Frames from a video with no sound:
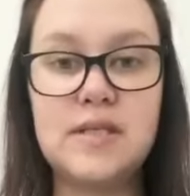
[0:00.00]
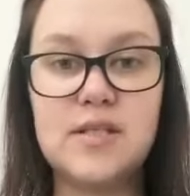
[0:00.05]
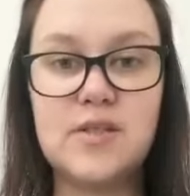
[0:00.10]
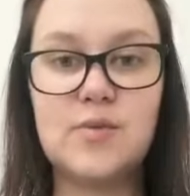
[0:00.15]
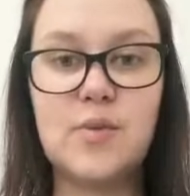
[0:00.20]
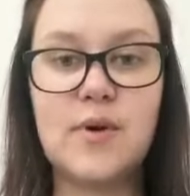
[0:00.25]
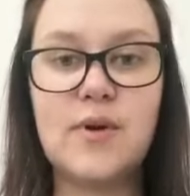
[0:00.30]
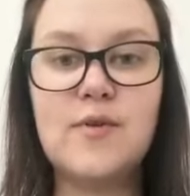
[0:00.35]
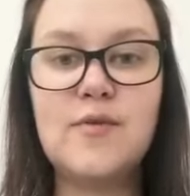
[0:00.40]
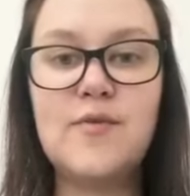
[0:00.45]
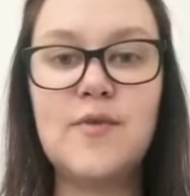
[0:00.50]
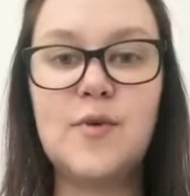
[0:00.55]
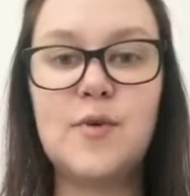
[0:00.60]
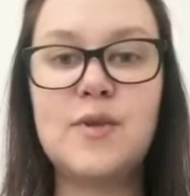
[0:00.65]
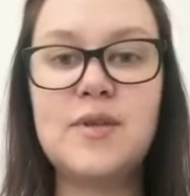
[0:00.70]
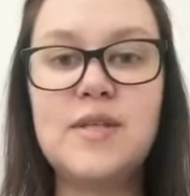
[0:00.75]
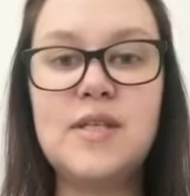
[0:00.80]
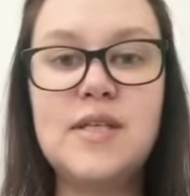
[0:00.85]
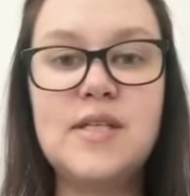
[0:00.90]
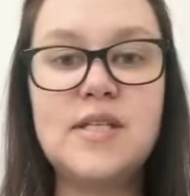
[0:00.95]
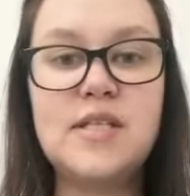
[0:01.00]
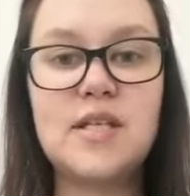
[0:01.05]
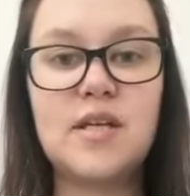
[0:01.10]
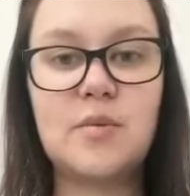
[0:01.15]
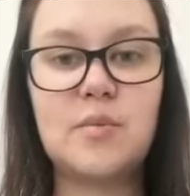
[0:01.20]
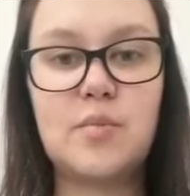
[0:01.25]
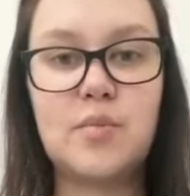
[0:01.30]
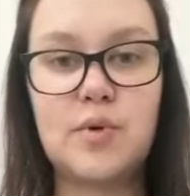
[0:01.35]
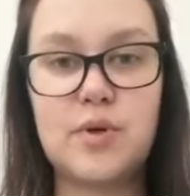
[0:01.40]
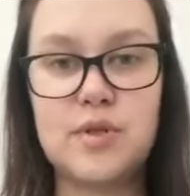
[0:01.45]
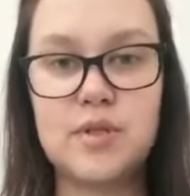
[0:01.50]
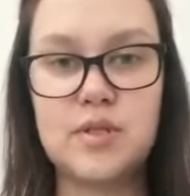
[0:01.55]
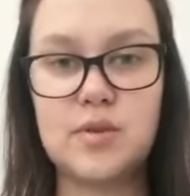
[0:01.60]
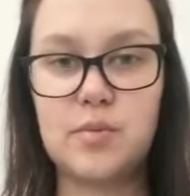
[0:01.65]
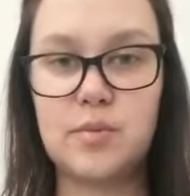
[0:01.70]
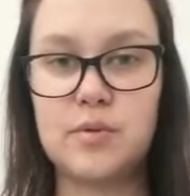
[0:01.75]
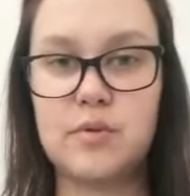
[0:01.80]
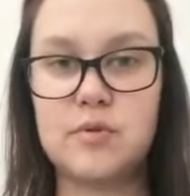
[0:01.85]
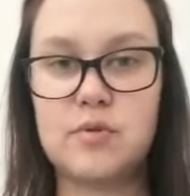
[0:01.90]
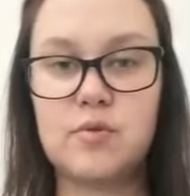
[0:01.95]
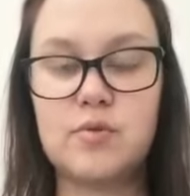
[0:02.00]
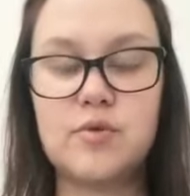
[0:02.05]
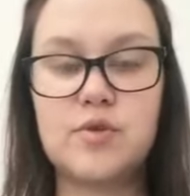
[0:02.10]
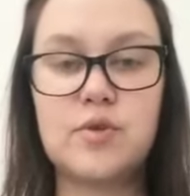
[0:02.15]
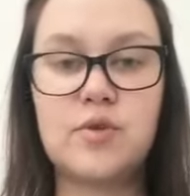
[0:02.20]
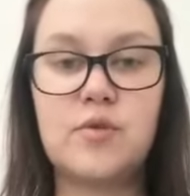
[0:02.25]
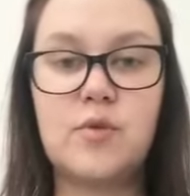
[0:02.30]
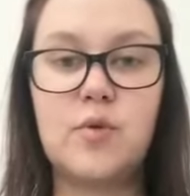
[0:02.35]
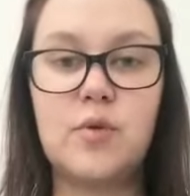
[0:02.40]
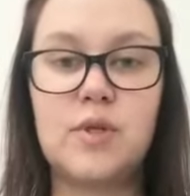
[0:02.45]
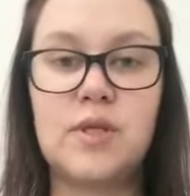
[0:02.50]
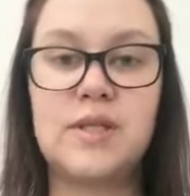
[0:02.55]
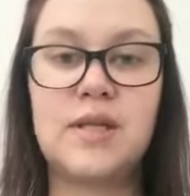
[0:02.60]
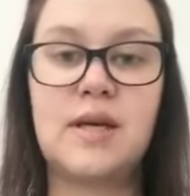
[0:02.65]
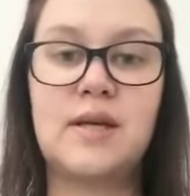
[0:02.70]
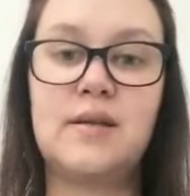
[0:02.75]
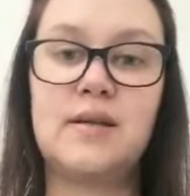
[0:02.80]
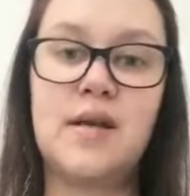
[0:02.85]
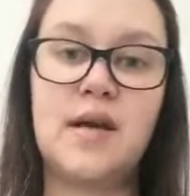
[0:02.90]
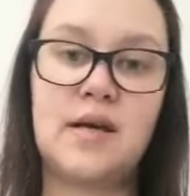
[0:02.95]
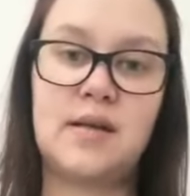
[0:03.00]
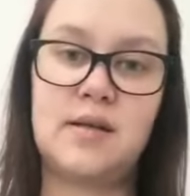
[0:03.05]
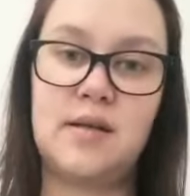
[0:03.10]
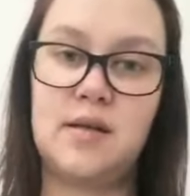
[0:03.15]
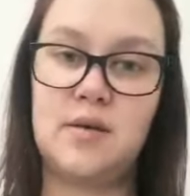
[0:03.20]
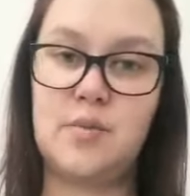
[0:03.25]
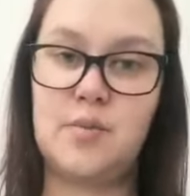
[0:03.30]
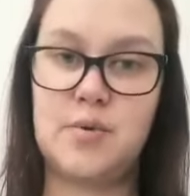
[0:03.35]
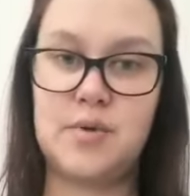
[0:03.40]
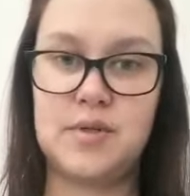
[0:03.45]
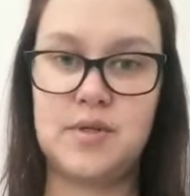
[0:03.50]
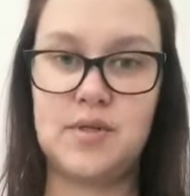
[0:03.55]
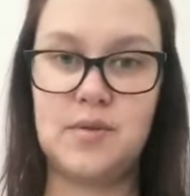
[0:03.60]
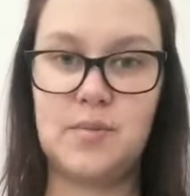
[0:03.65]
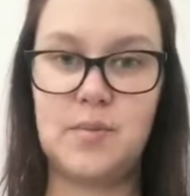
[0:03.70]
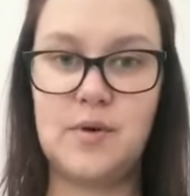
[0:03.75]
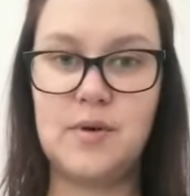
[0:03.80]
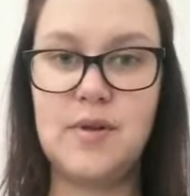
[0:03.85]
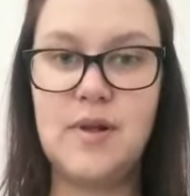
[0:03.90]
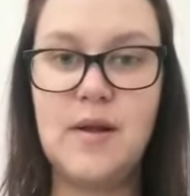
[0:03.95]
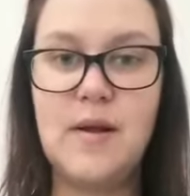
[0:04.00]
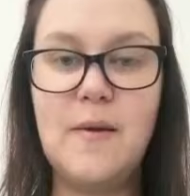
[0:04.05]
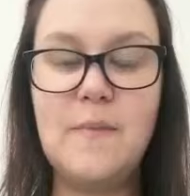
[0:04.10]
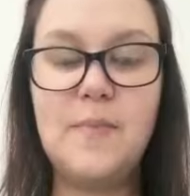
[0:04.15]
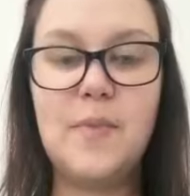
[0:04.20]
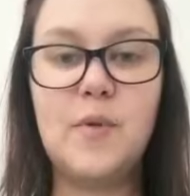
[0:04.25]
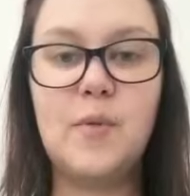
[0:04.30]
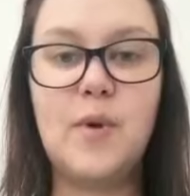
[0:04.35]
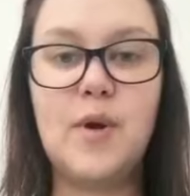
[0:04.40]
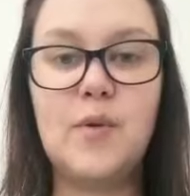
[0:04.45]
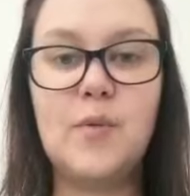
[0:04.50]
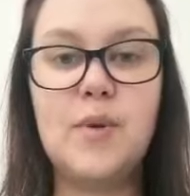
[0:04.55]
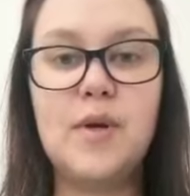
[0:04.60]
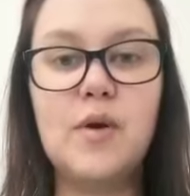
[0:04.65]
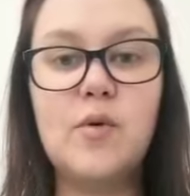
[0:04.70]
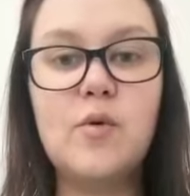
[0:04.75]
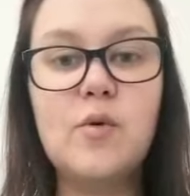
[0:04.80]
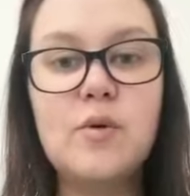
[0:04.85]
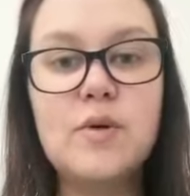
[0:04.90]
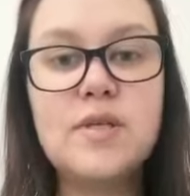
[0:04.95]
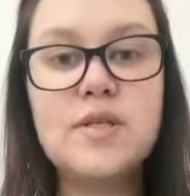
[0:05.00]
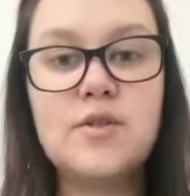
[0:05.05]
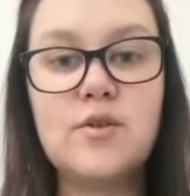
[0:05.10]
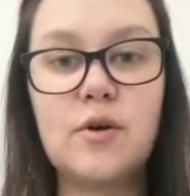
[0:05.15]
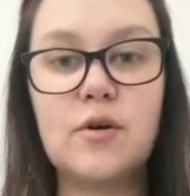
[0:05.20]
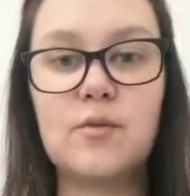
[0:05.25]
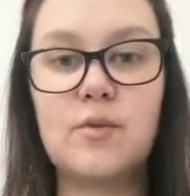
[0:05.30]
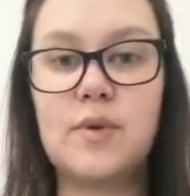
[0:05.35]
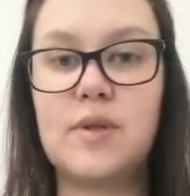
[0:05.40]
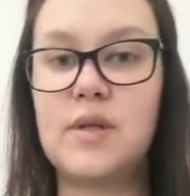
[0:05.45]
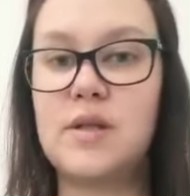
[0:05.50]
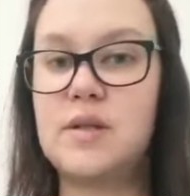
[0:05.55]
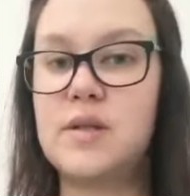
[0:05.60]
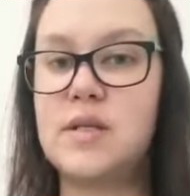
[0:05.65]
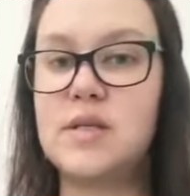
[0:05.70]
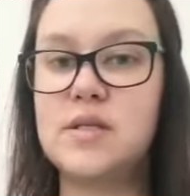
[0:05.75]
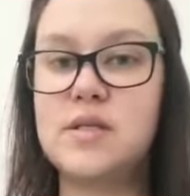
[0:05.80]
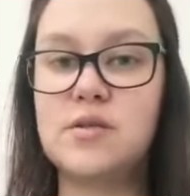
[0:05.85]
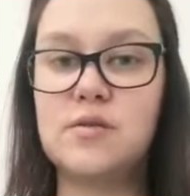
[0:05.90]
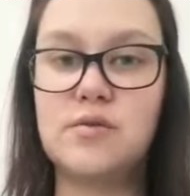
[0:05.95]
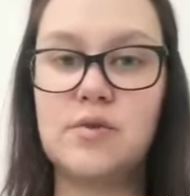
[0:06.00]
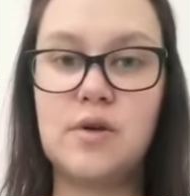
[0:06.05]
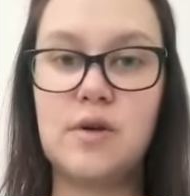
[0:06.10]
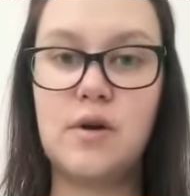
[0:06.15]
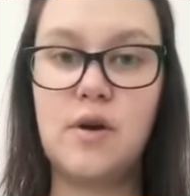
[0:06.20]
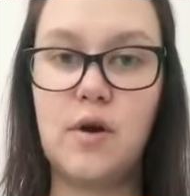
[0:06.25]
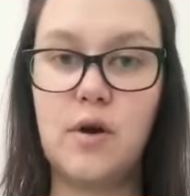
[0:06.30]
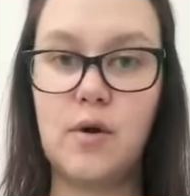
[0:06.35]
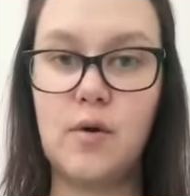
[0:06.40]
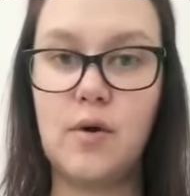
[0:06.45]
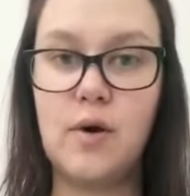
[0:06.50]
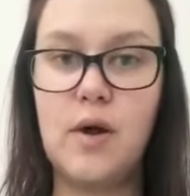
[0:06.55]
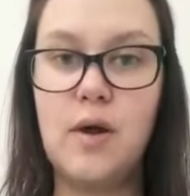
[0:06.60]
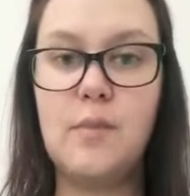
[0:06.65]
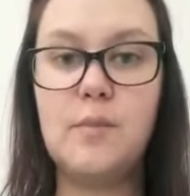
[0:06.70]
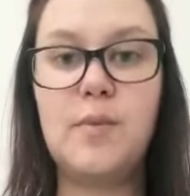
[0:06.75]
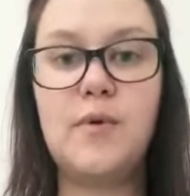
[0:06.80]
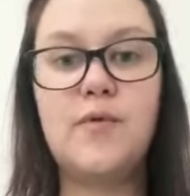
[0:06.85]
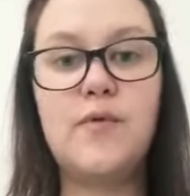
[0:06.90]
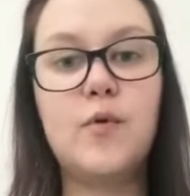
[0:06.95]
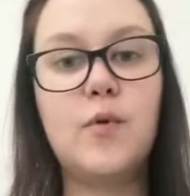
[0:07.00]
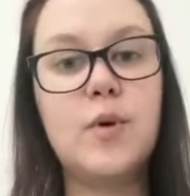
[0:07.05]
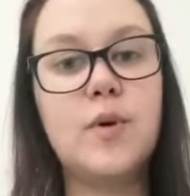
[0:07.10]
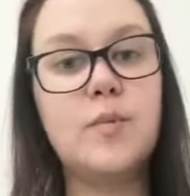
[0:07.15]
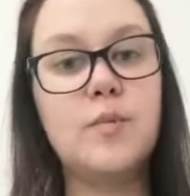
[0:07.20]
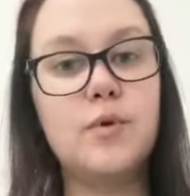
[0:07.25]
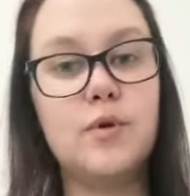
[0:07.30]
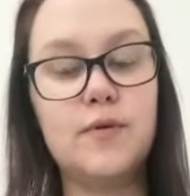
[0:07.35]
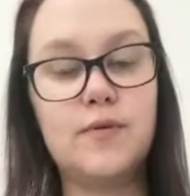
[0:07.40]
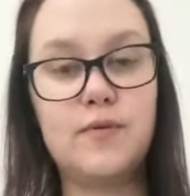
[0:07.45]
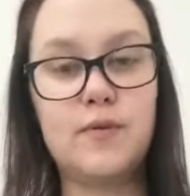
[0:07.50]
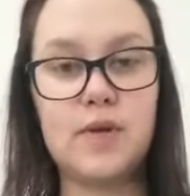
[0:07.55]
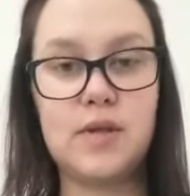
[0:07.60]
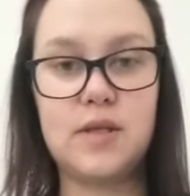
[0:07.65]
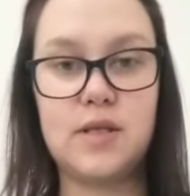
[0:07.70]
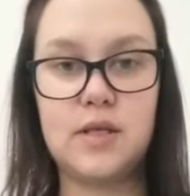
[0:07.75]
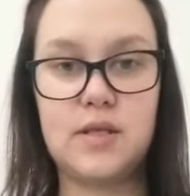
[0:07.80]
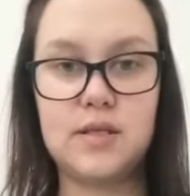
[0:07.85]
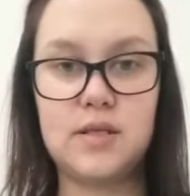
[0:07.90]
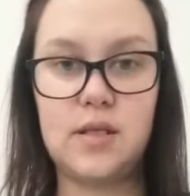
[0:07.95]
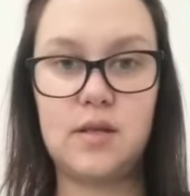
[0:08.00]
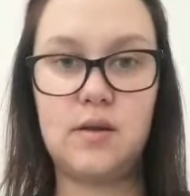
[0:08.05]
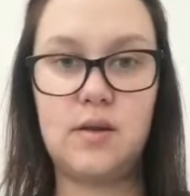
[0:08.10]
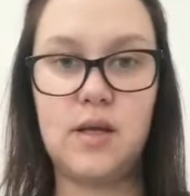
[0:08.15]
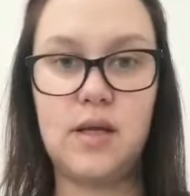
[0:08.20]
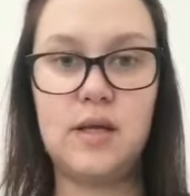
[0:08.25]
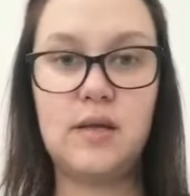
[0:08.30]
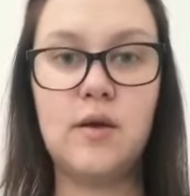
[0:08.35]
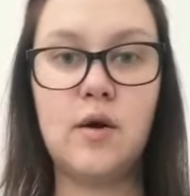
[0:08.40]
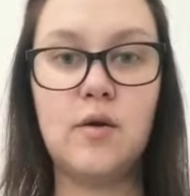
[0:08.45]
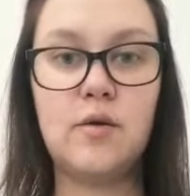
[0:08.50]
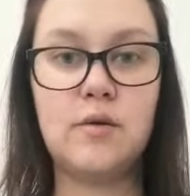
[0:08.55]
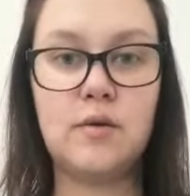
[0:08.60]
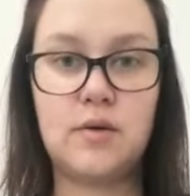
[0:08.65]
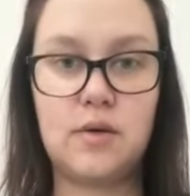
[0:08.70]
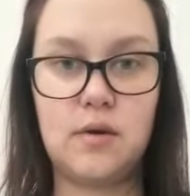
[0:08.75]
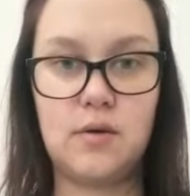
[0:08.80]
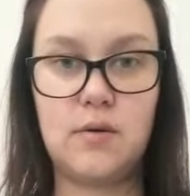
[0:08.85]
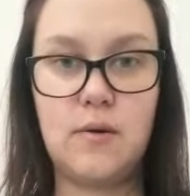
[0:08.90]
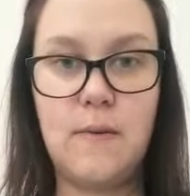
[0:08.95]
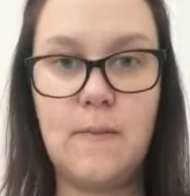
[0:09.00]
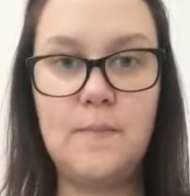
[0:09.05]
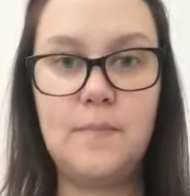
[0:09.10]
It's one of your teaching principles, also called the didactic principle, where we always start with the things children know before we move to the things that they don't know.